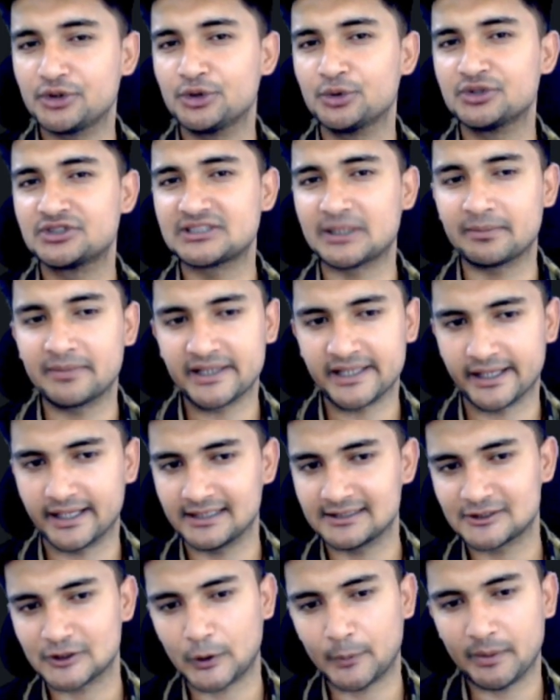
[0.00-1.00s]
use something
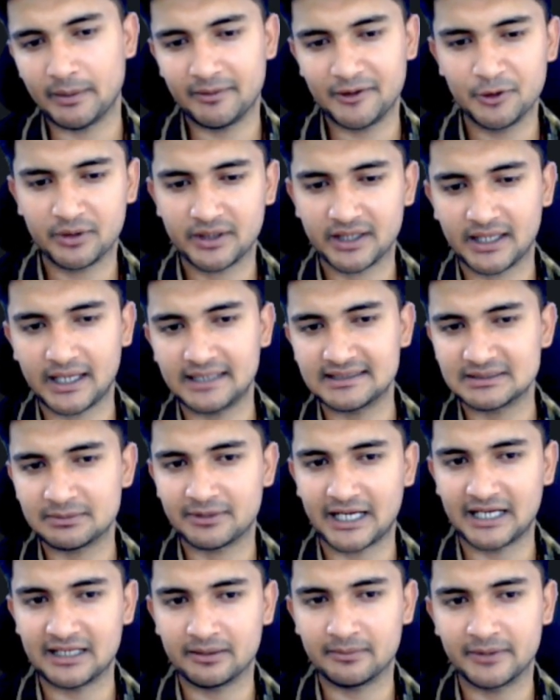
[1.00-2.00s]
else, or maybe you can add some
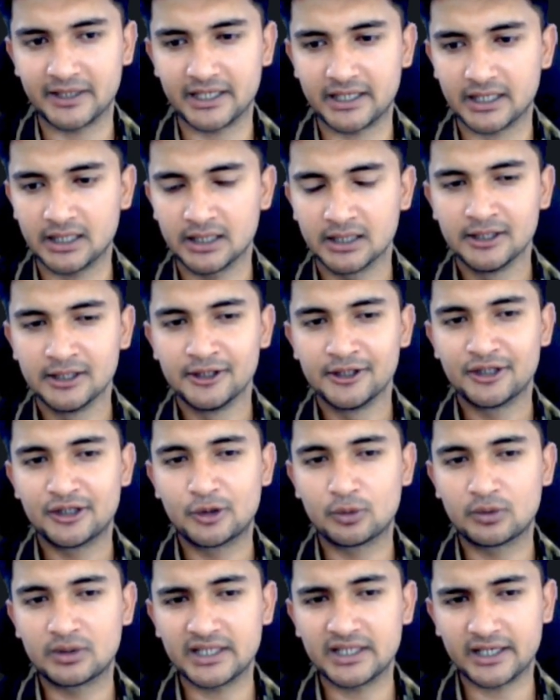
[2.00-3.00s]
random data
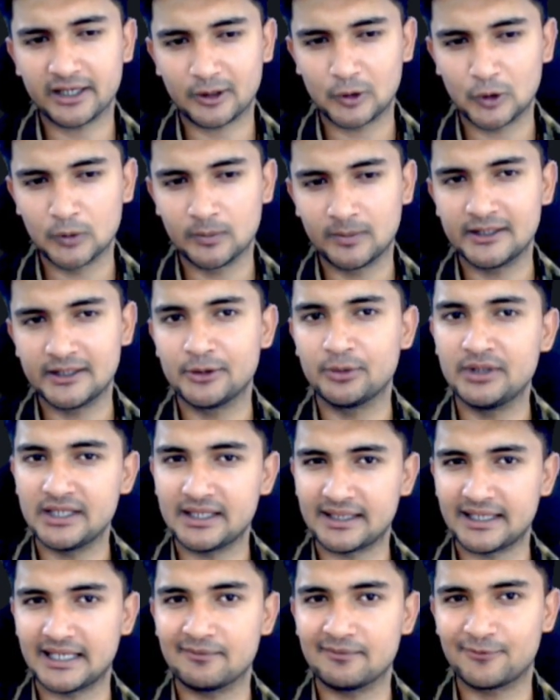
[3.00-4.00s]
to create a global
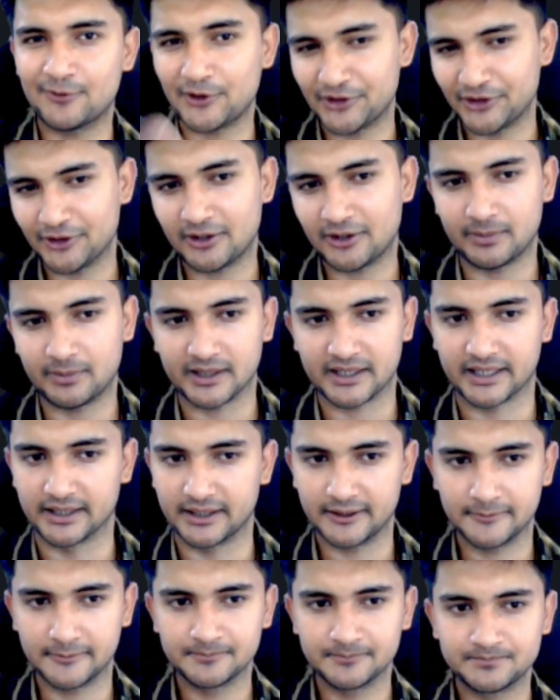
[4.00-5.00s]
unique name for your
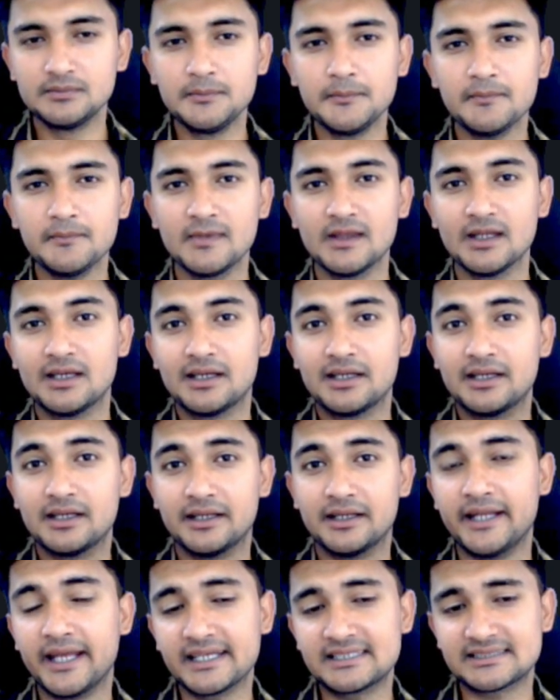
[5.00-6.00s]
bucket.
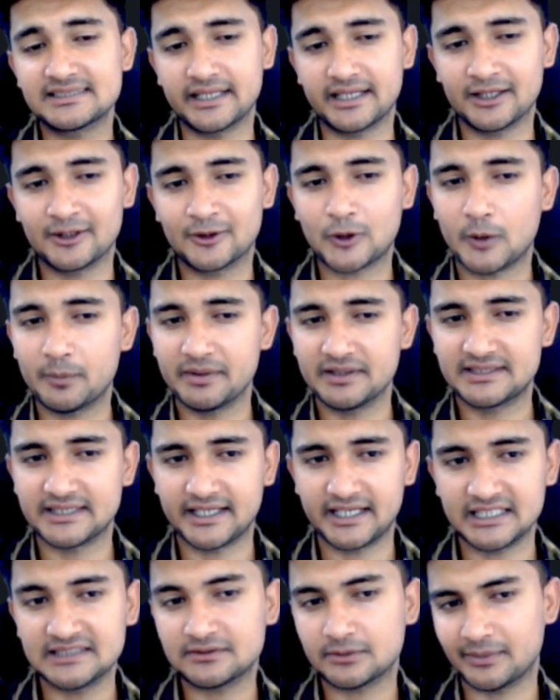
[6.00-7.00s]
Next, I can copy
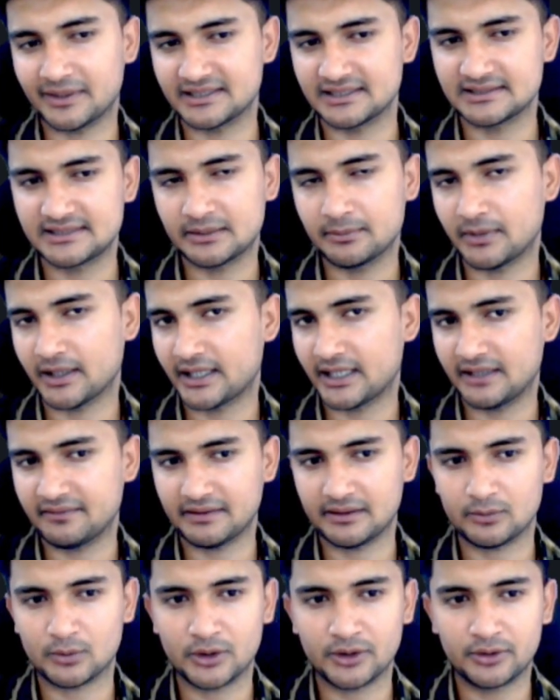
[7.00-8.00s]
settings from existing bucket if
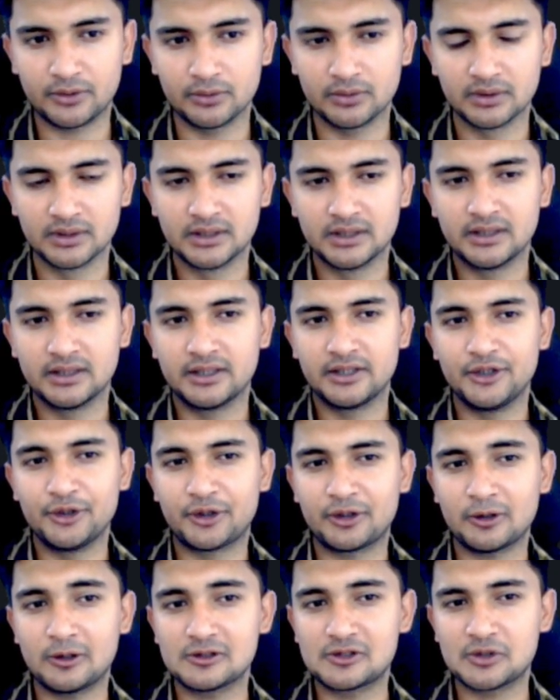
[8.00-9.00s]
I want to. You
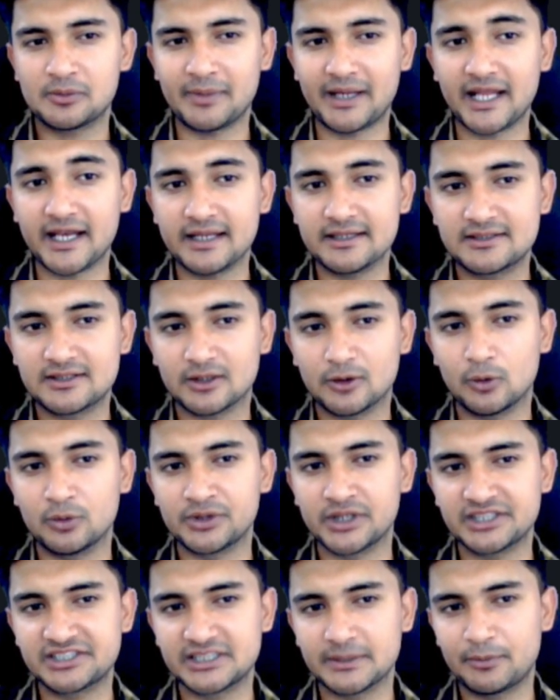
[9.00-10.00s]
can also manage
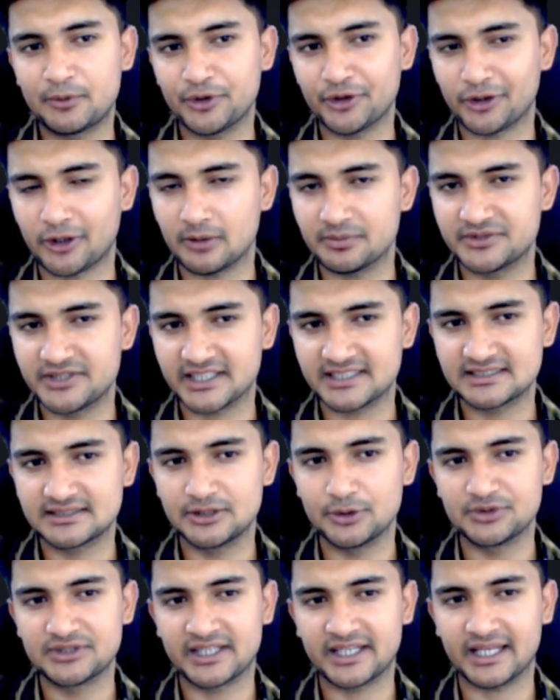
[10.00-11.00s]
ownership to your objects
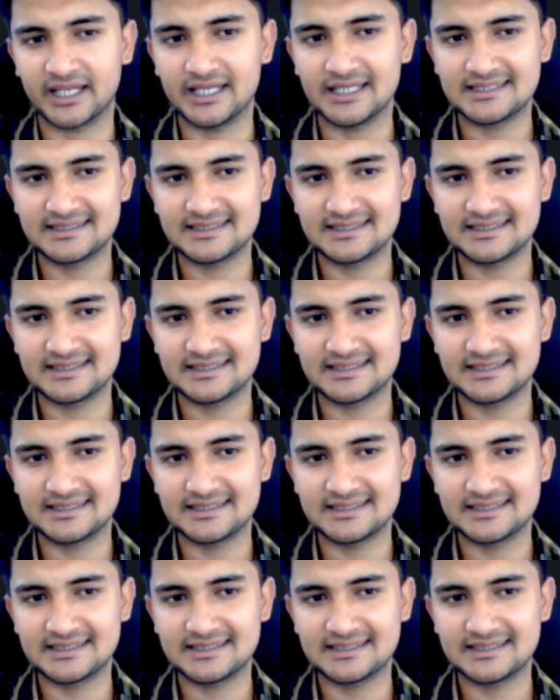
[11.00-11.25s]
using A